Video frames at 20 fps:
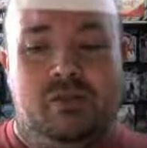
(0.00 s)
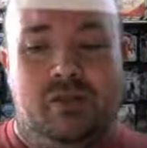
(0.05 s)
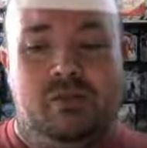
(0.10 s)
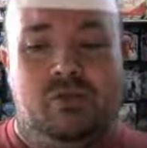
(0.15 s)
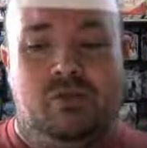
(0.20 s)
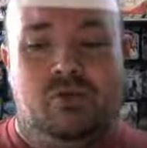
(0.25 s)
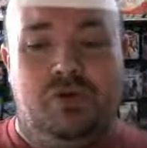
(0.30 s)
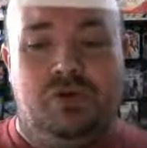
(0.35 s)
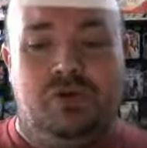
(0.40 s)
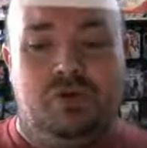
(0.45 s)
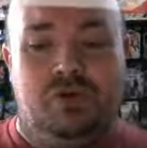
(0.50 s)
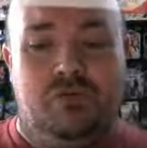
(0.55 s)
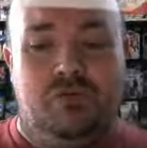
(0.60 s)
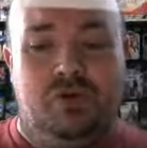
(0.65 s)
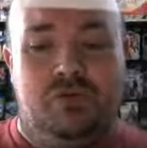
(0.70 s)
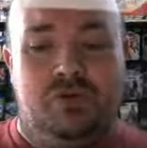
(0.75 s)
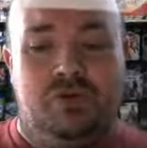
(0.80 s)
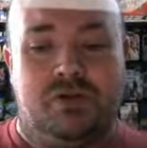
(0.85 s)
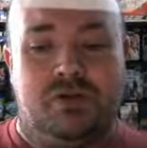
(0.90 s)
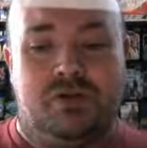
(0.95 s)
points of the
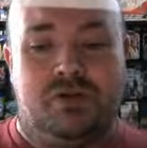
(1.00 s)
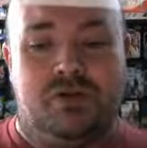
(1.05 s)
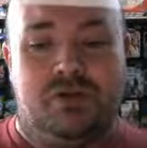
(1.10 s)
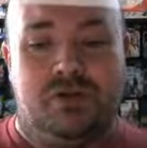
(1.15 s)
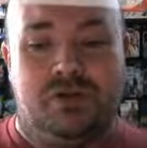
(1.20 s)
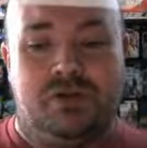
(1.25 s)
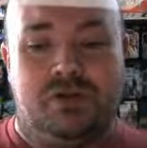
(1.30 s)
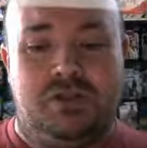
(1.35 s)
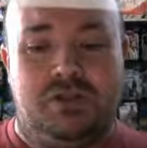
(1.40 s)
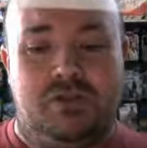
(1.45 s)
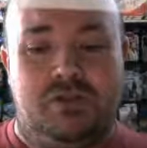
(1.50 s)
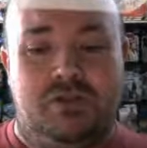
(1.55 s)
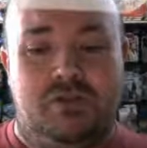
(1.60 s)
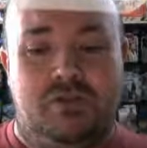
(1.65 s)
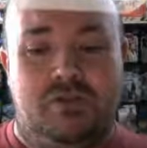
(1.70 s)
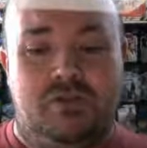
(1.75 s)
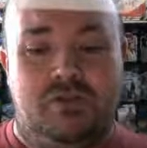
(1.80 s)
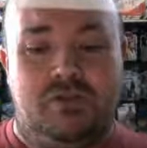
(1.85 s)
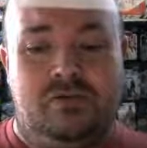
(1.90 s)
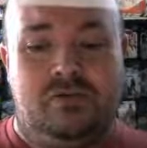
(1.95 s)
music across.
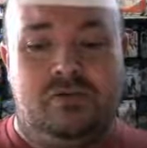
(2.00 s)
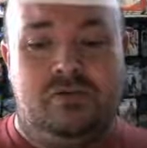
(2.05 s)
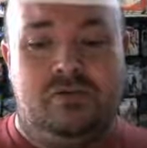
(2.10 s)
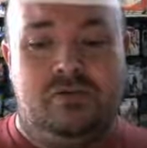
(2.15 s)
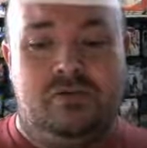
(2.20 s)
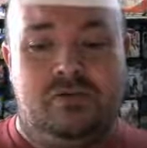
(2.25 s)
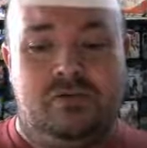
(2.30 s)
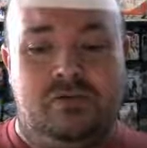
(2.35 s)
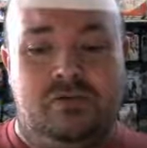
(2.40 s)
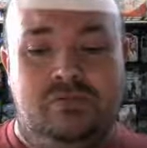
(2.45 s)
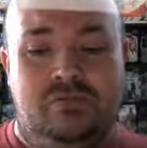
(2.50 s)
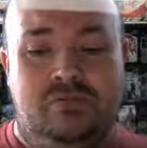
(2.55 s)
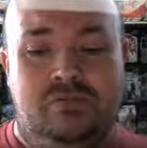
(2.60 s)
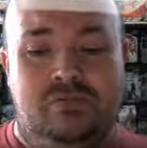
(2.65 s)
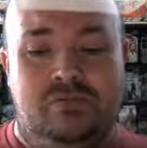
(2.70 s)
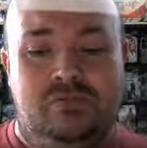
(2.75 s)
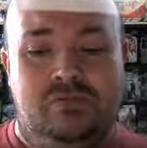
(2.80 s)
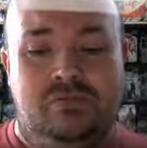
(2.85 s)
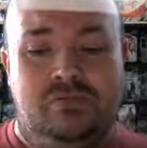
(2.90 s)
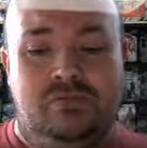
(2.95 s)
Oh,